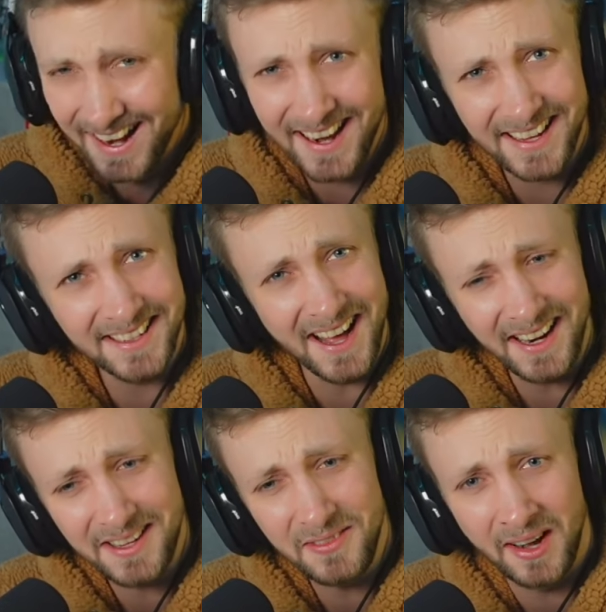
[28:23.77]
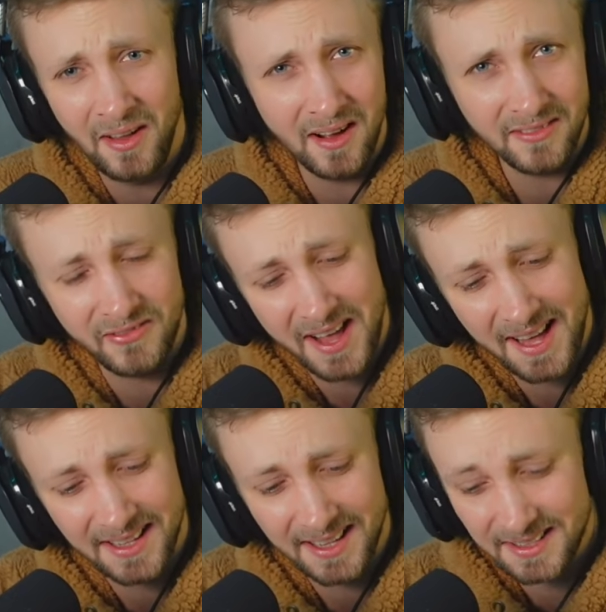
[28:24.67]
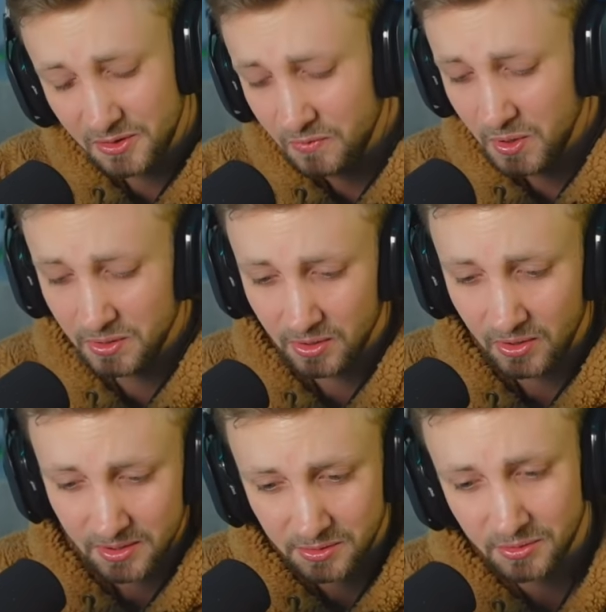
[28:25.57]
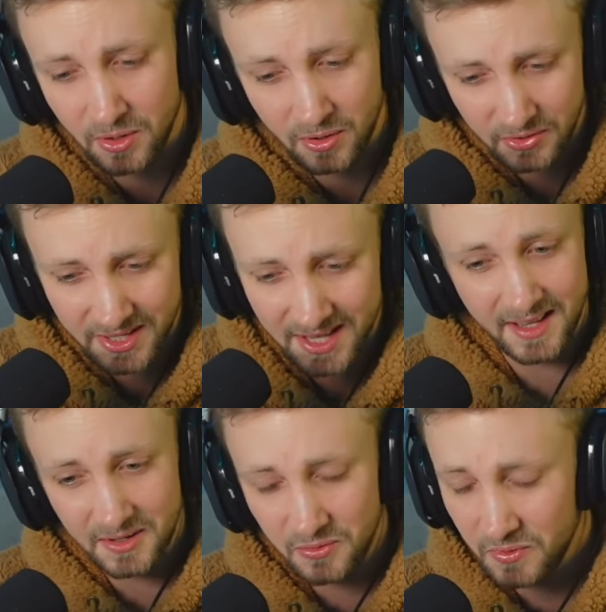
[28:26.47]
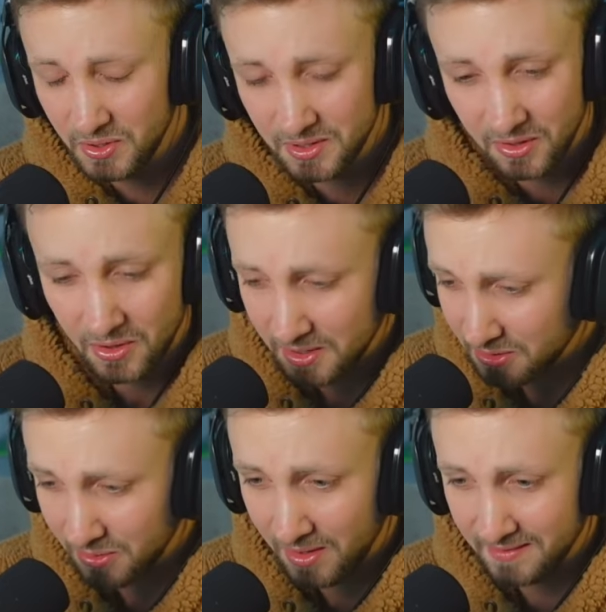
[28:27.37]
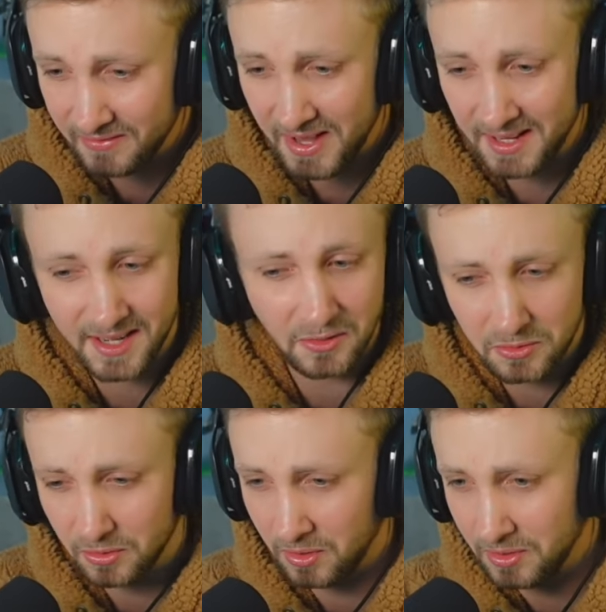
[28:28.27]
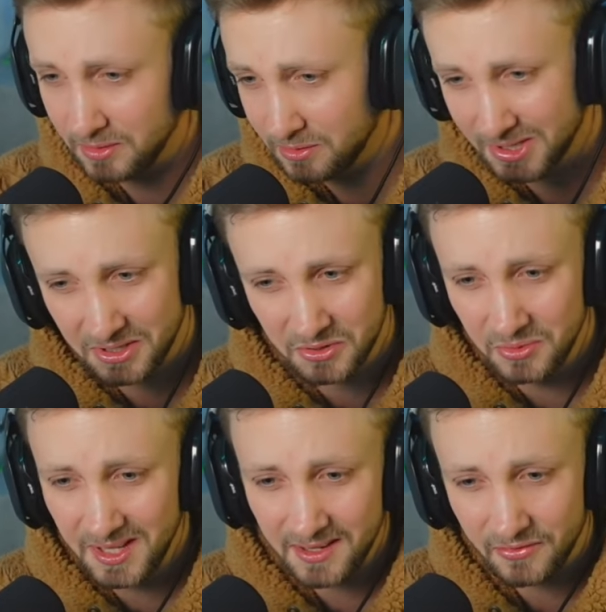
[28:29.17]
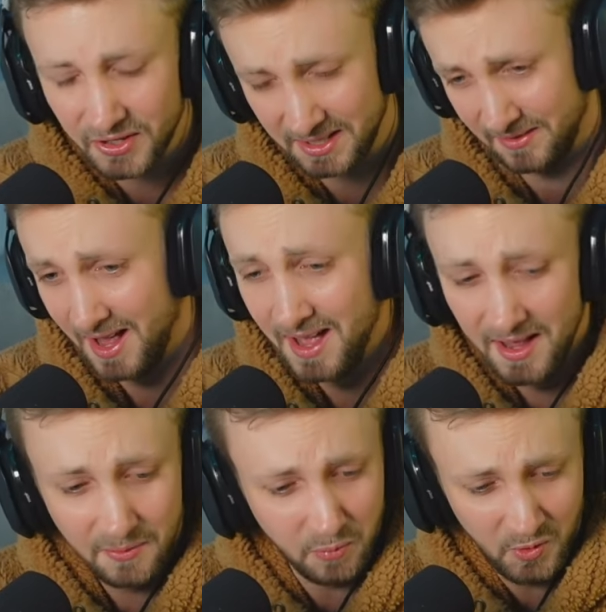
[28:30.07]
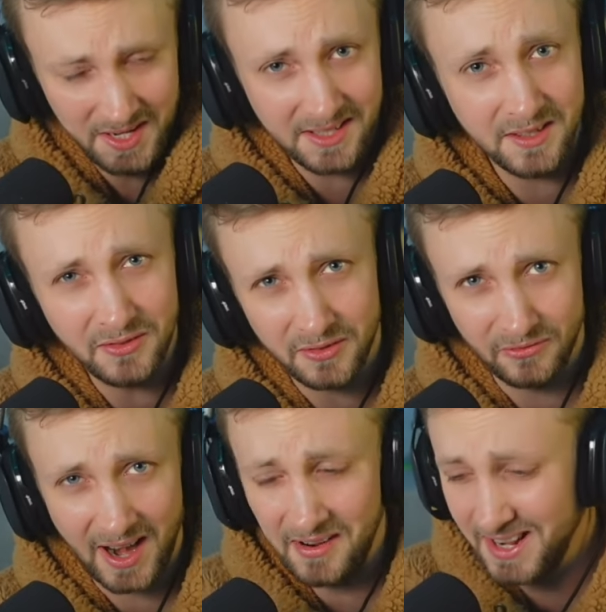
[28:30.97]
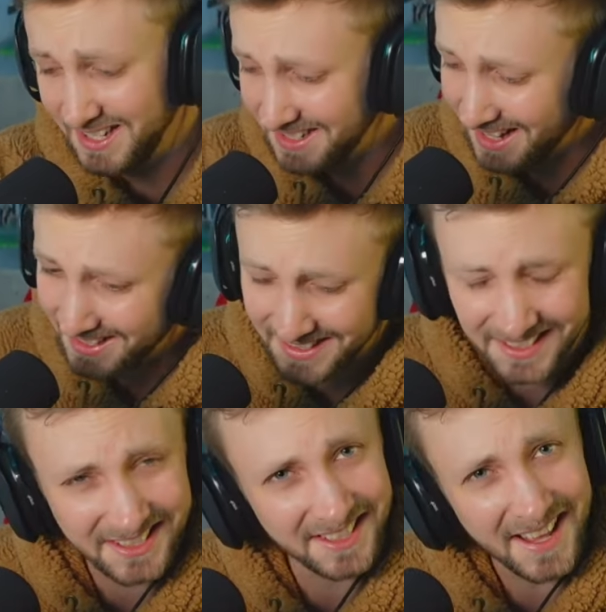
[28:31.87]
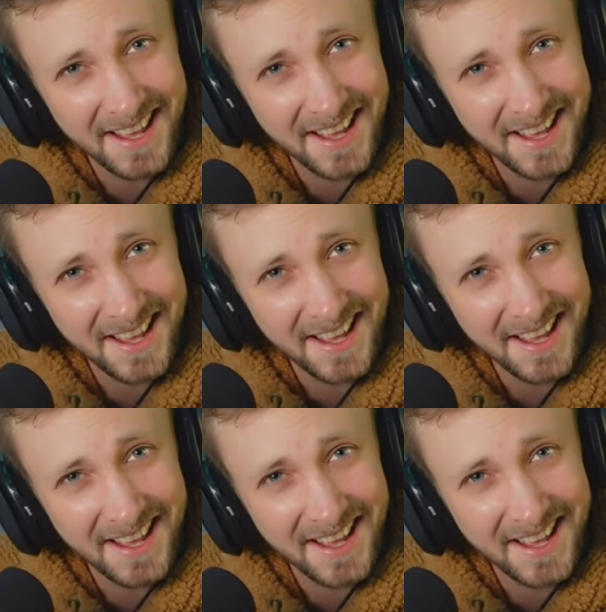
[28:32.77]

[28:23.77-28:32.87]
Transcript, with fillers: Like, not even Long Feng. Like, you weren't loyal to the Earth King, then you weren't loyal to Long Feng. Now you're loyal to Azula, the freaking princess of the Fire Nation. Like, shit.